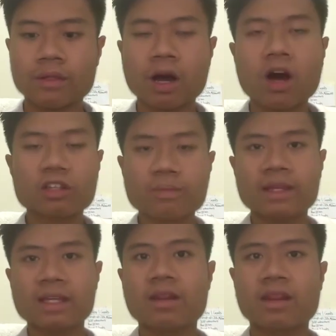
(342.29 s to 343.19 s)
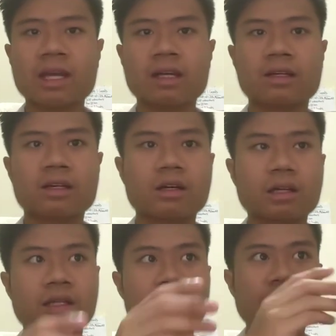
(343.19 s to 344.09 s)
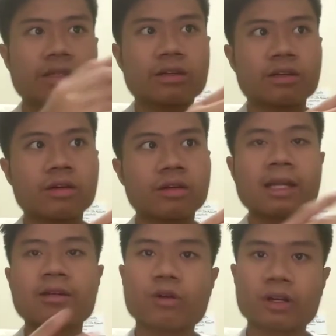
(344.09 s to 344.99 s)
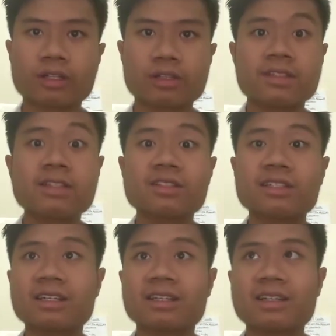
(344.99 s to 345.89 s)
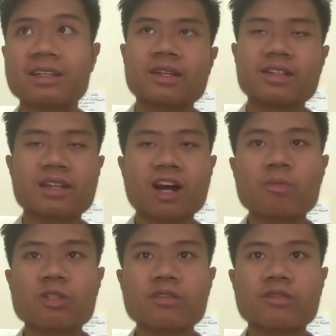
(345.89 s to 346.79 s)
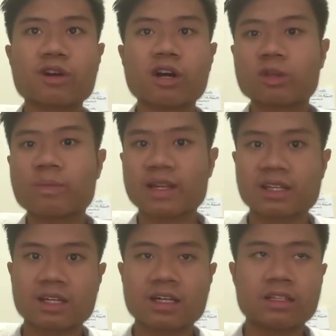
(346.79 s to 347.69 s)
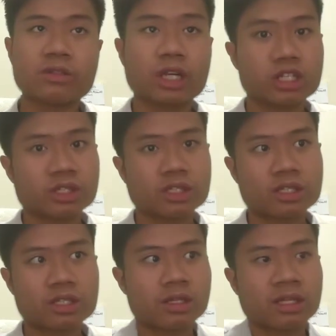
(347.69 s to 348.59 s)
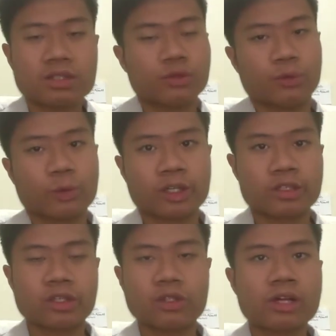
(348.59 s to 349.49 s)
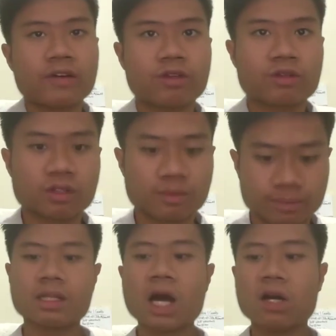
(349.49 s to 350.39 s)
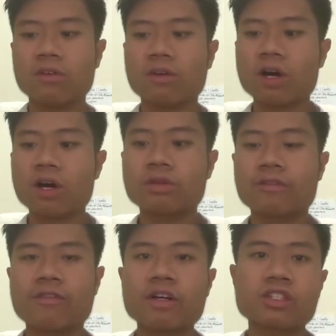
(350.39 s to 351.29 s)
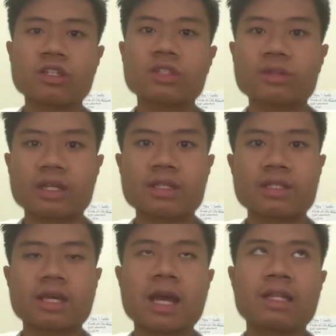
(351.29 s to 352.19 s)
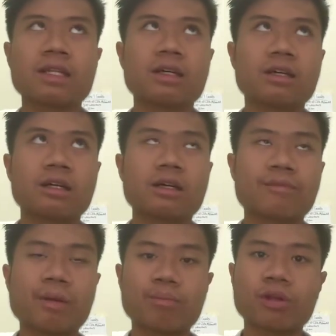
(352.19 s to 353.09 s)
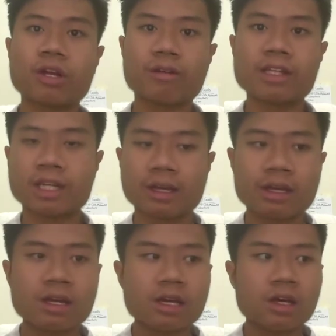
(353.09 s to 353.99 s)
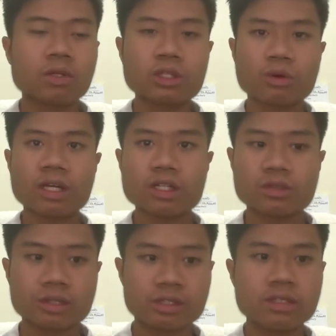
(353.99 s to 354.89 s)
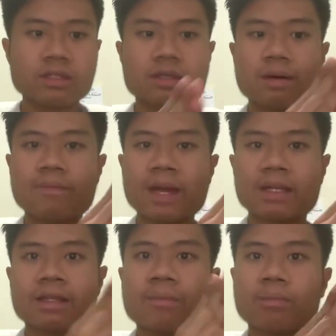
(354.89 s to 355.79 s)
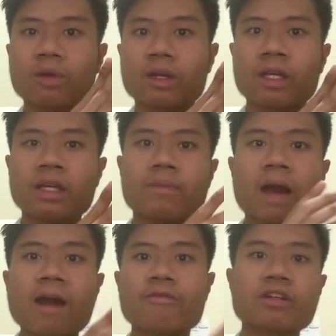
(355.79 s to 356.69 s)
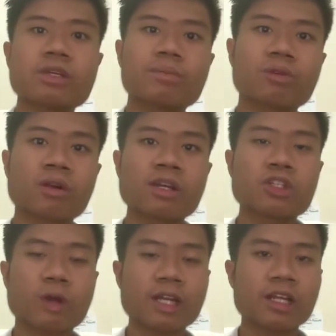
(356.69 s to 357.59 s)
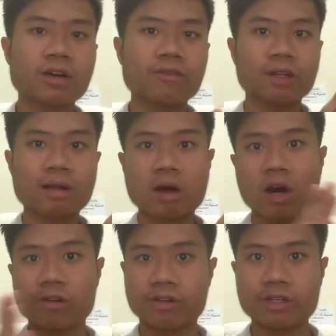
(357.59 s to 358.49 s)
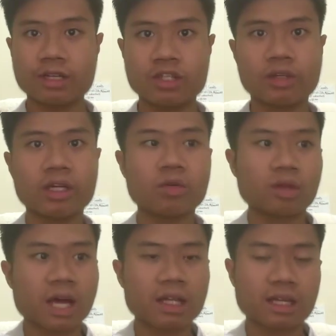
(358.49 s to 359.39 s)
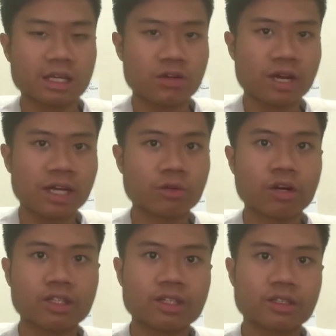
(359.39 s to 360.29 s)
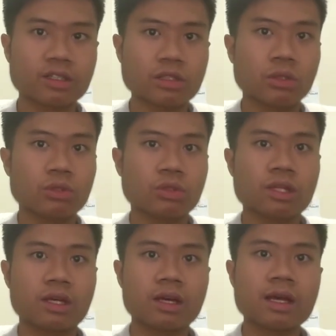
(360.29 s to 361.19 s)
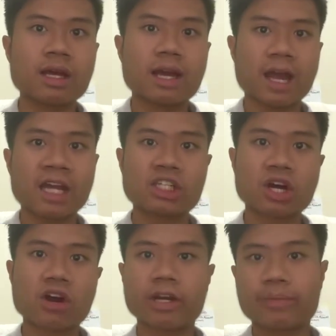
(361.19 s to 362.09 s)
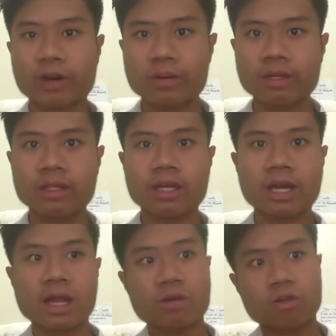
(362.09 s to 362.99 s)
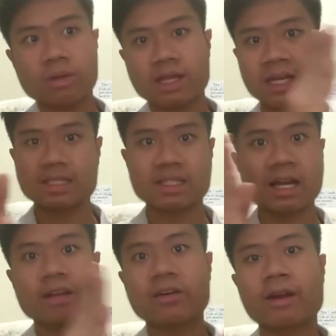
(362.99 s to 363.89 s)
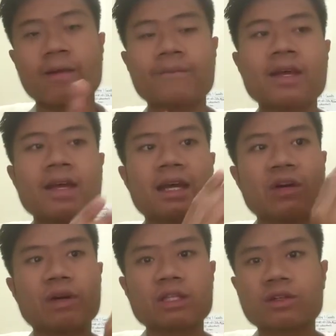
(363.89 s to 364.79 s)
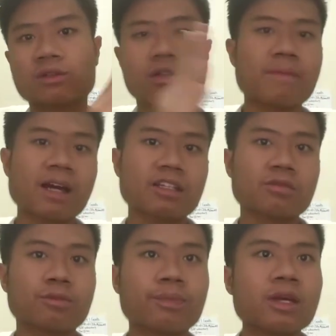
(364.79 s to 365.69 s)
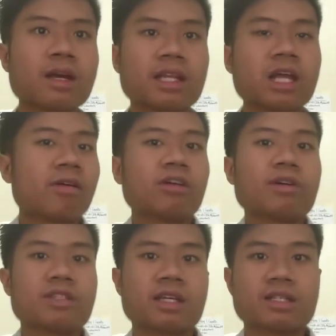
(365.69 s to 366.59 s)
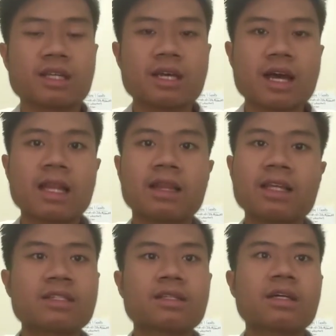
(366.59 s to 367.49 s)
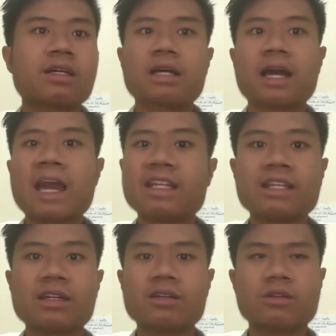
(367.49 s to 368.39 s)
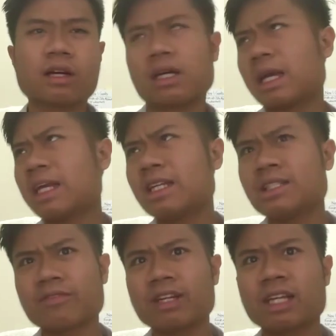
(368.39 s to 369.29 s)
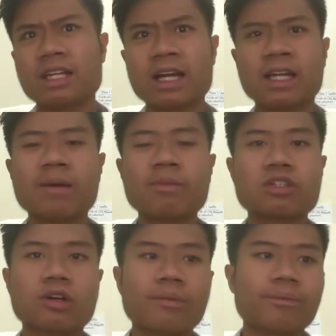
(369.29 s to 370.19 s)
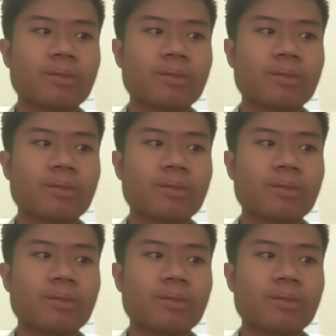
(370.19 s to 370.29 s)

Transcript: The automatic thing on in your headquarters, there's an option for automatic donations. These don't work, so you don't have to use it. Now onto the functional units and the employee rating. What you want to do is just make the average employee training level 100. You can do that in your headquarters. You go to the HR department and there will be a slider there. You want to go to the maximum. Now I know it says at least 80, 80, 70, 90, I'm not sure.